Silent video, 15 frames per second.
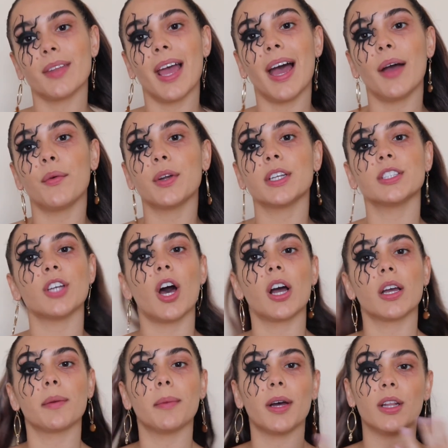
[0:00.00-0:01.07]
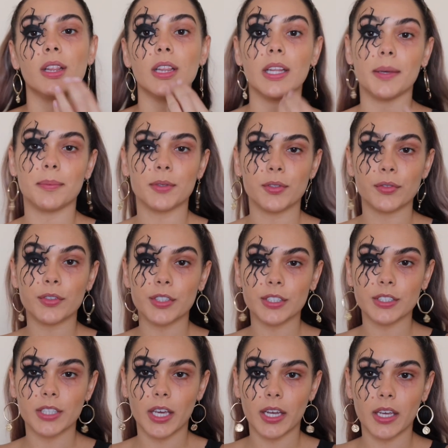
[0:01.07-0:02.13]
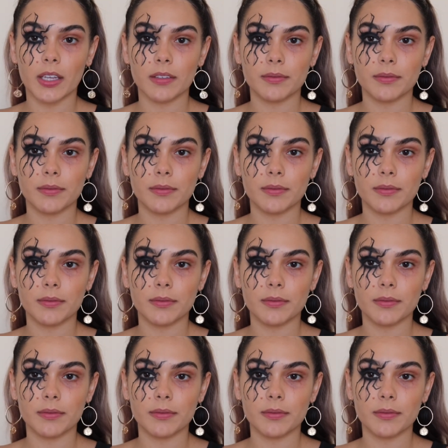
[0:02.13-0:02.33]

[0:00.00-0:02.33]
I want to talk about lips for a second.